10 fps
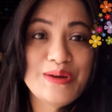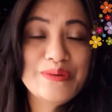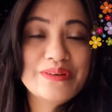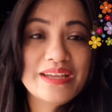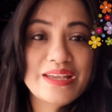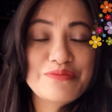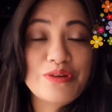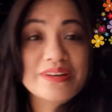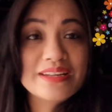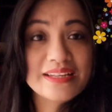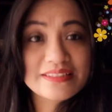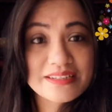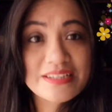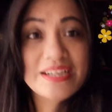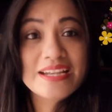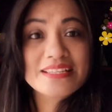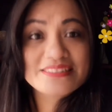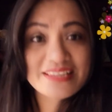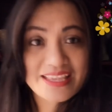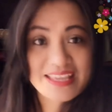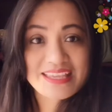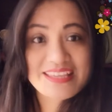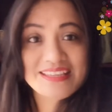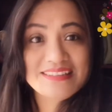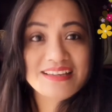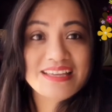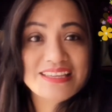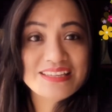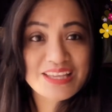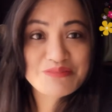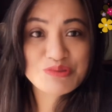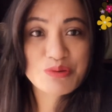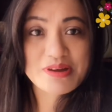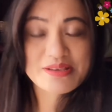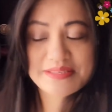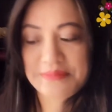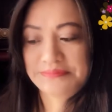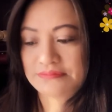okay for another day that he gave to us